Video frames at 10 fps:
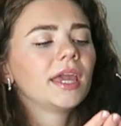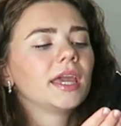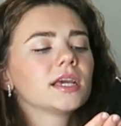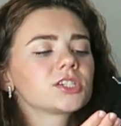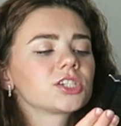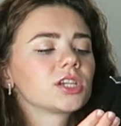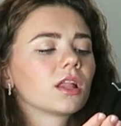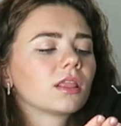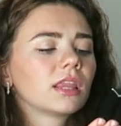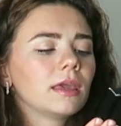Ish
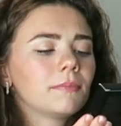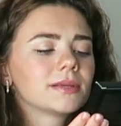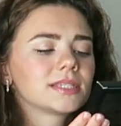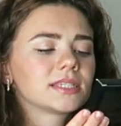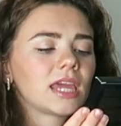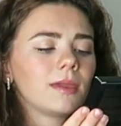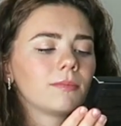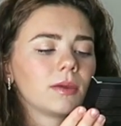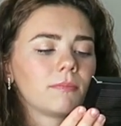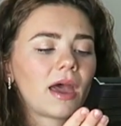Lip
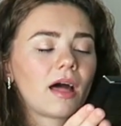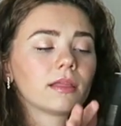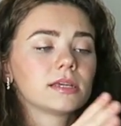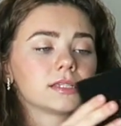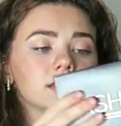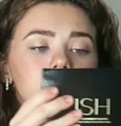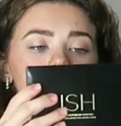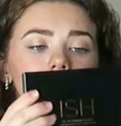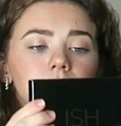Statement Palette.